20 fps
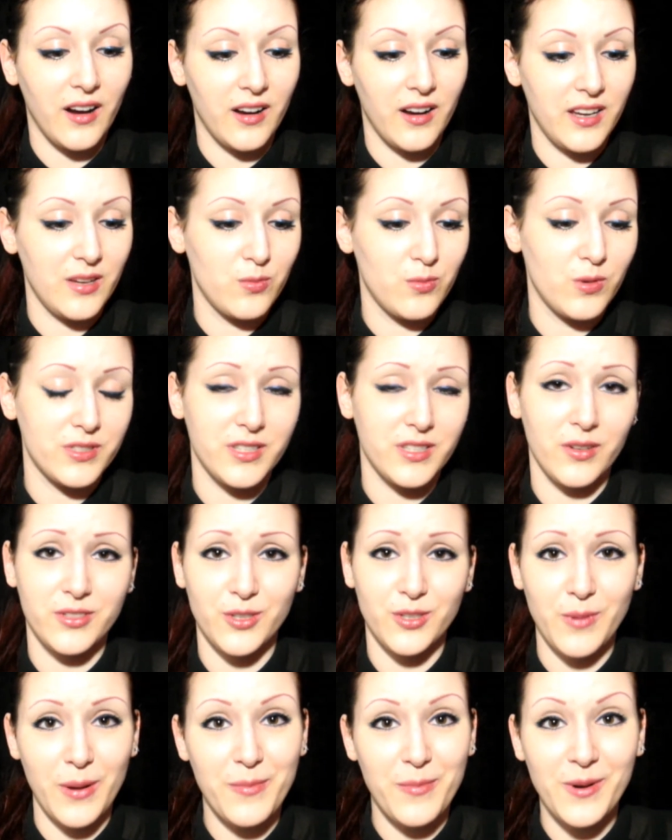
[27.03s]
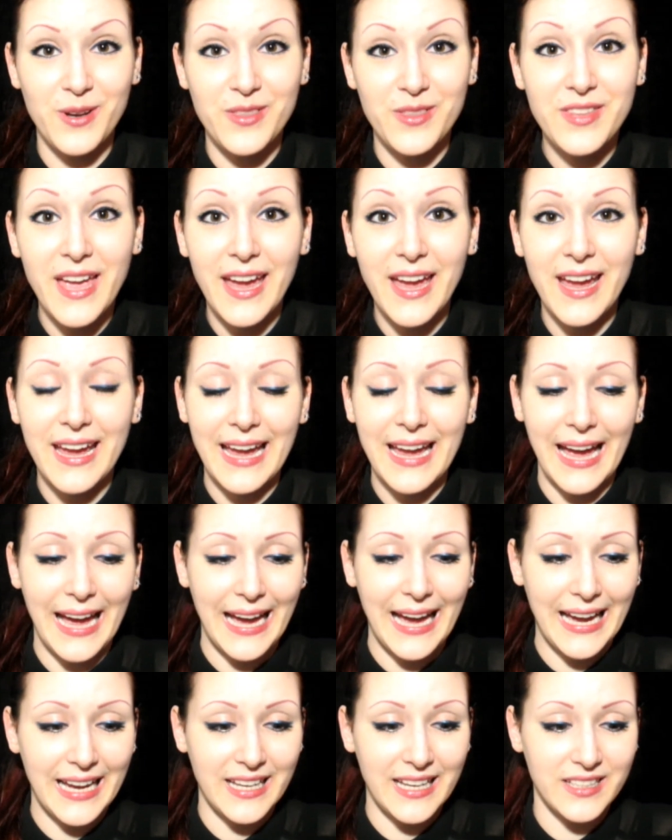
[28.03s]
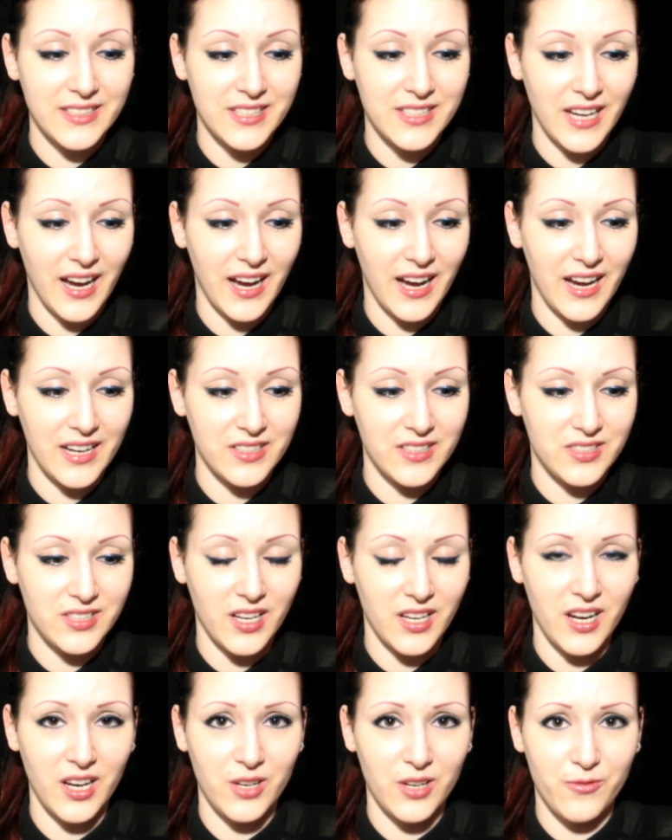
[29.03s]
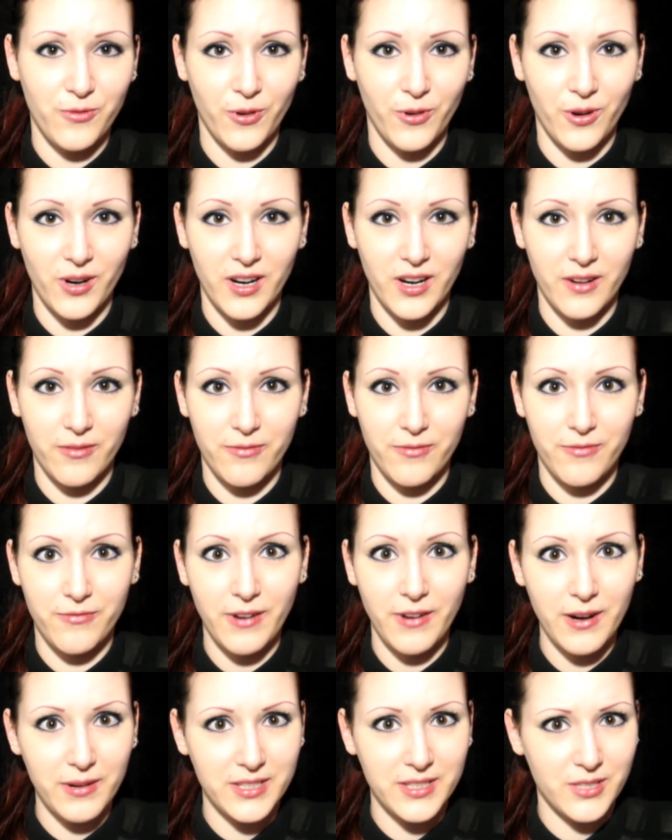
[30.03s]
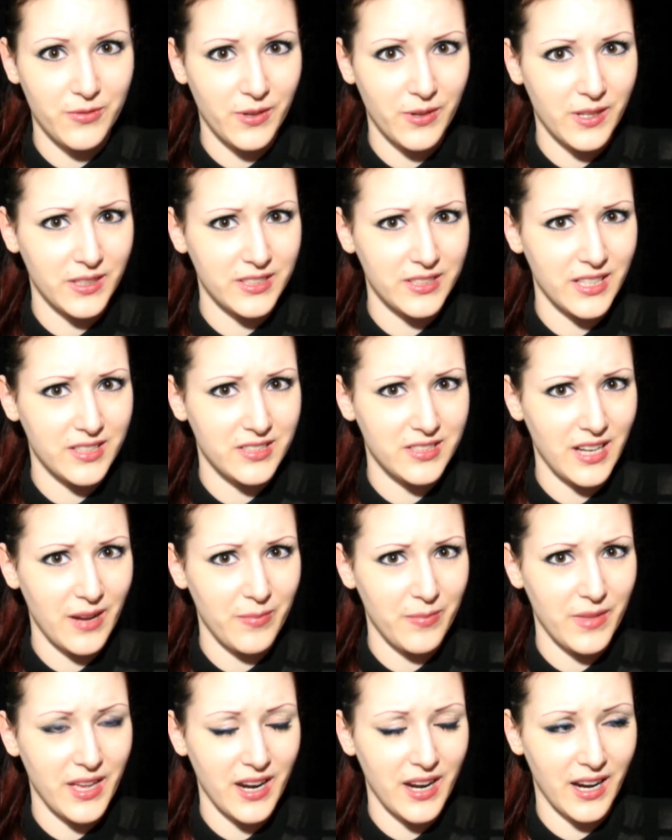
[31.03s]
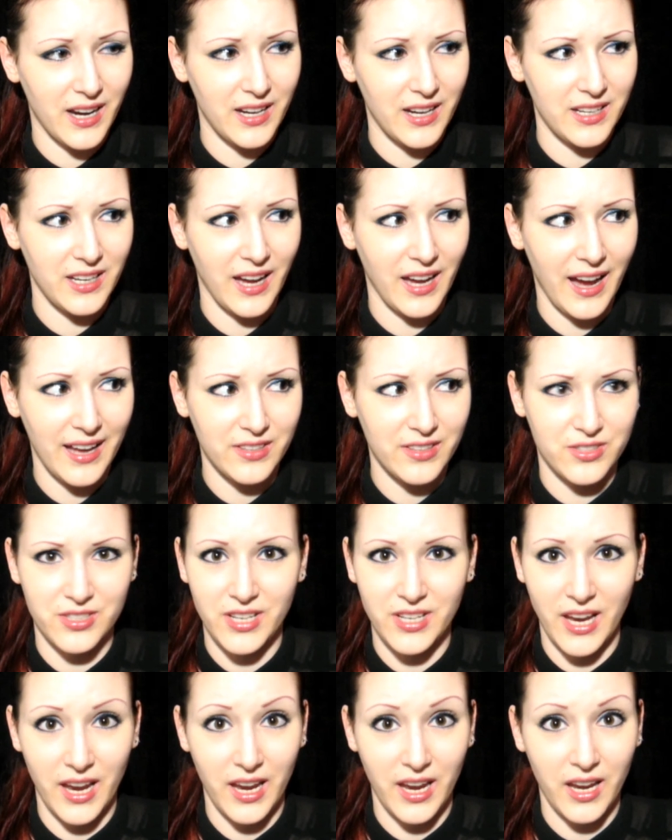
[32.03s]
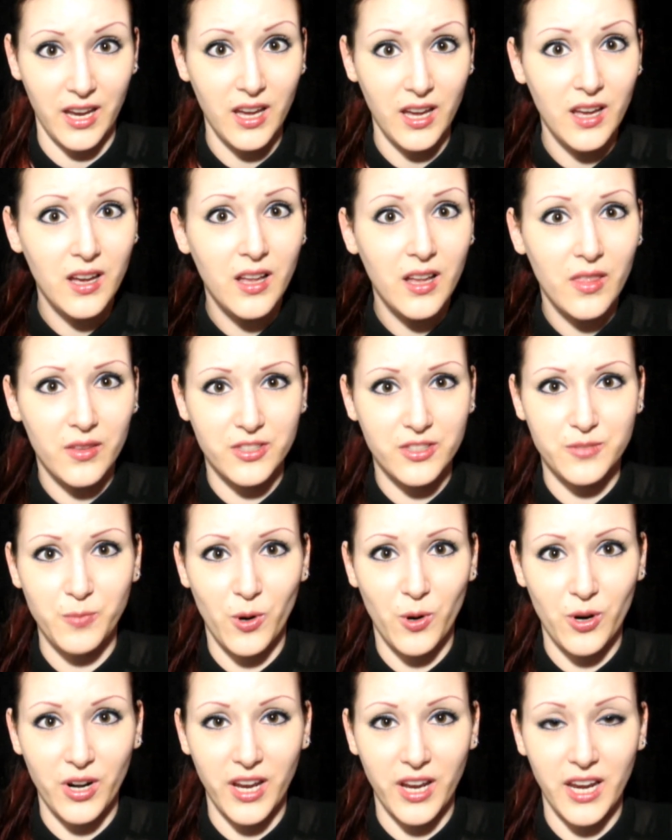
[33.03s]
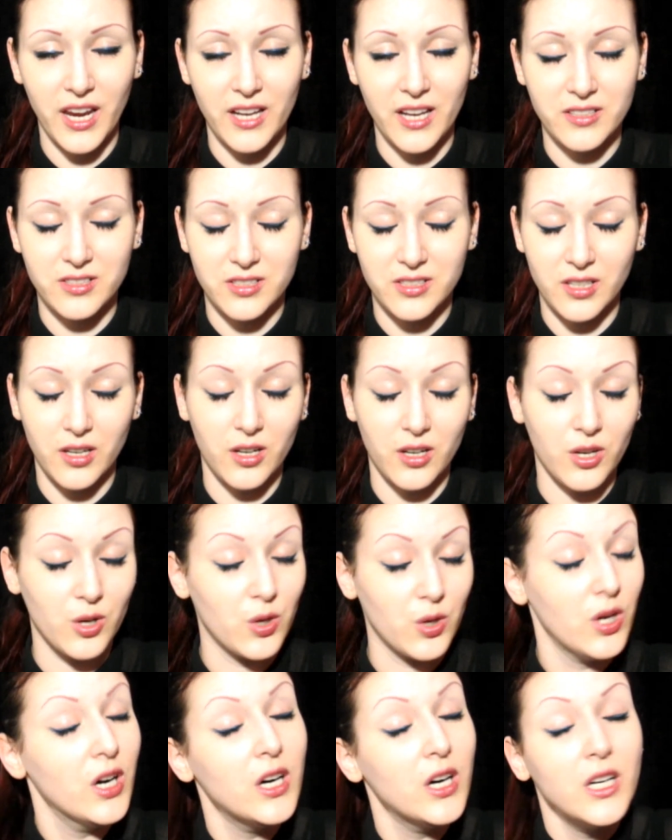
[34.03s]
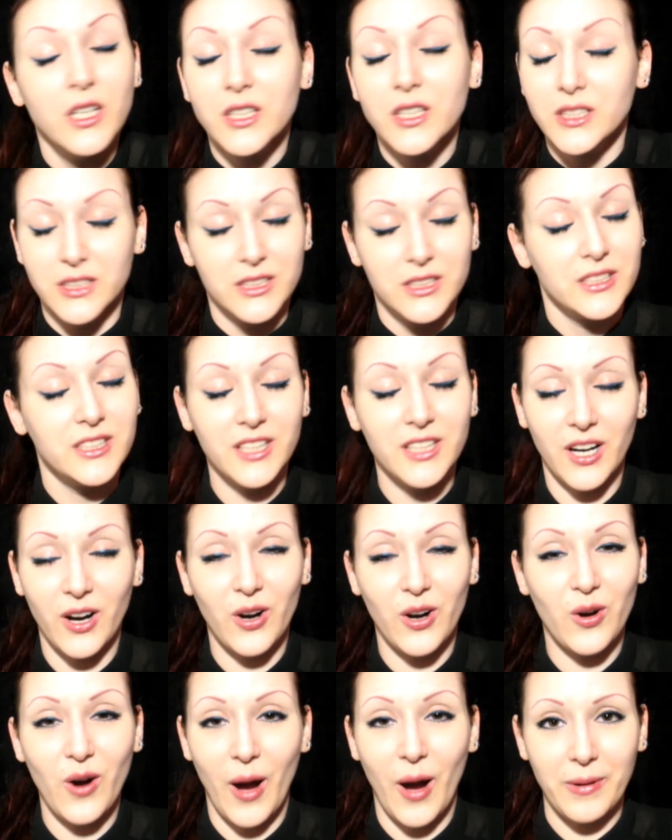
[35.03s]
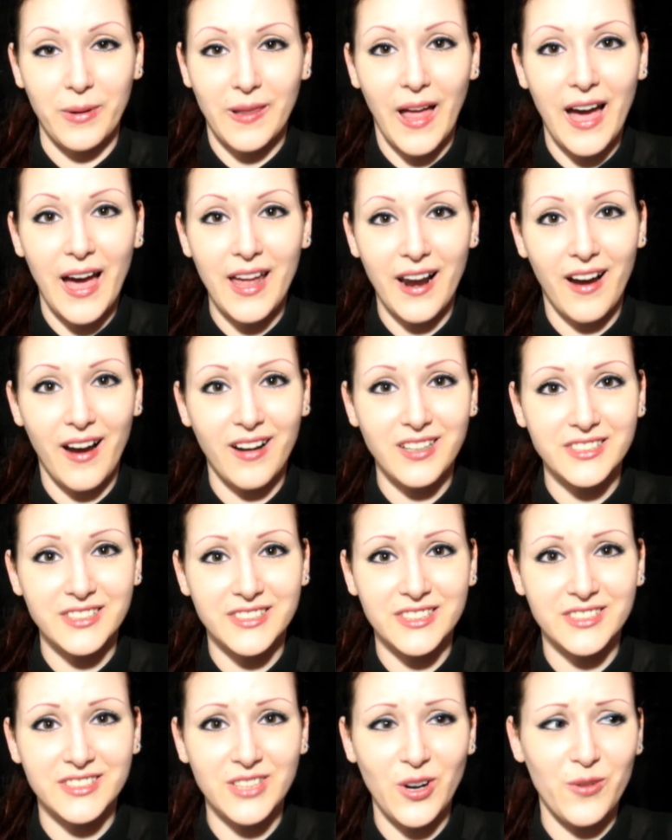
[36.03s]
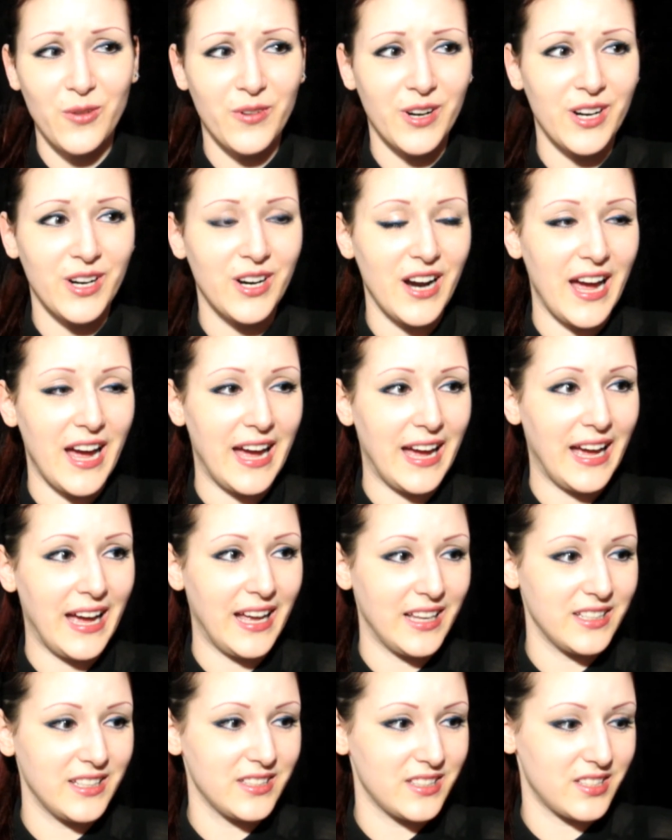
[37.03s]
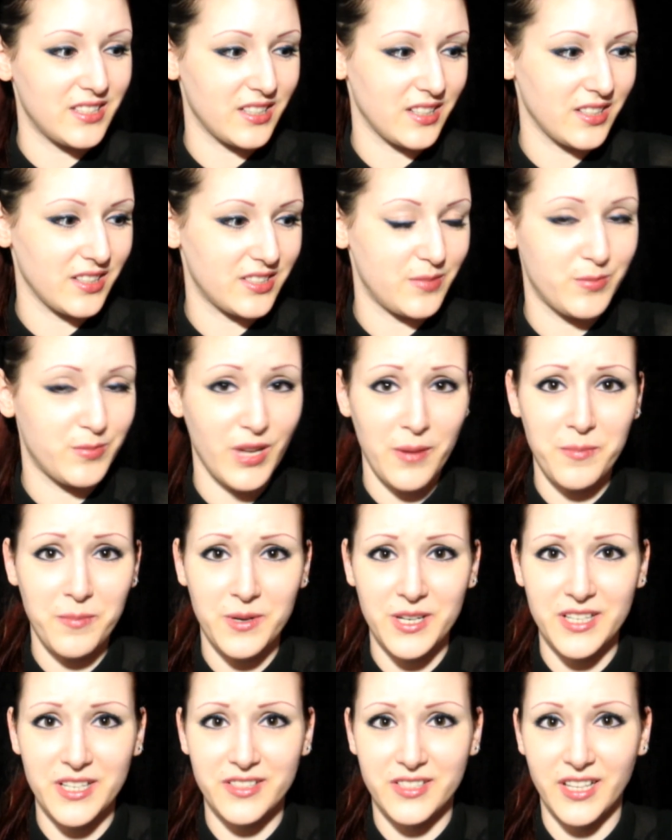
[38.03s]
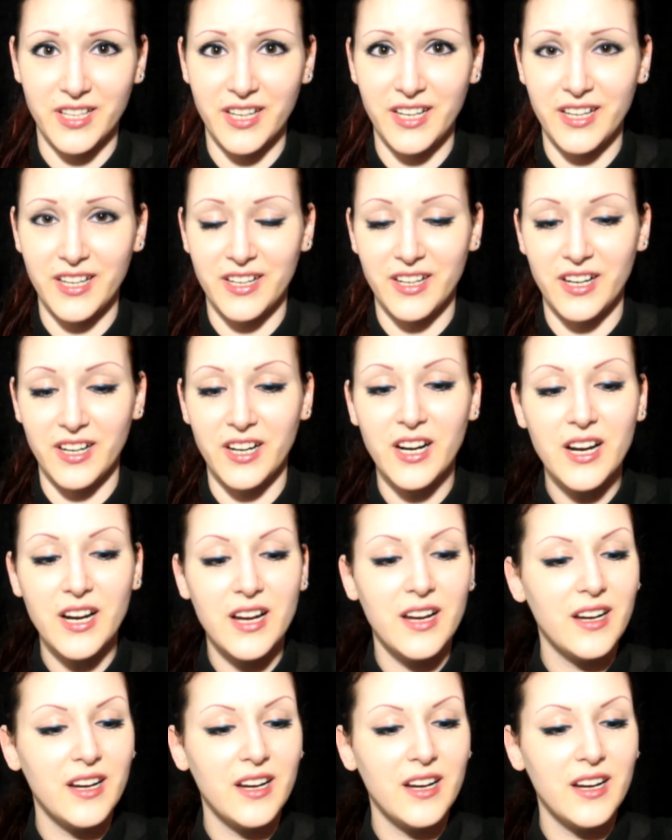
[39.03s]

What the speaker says: it was also my birthday and I studied for a very difficult exam that I had this morning, so you know, I'm glad August is over and September is here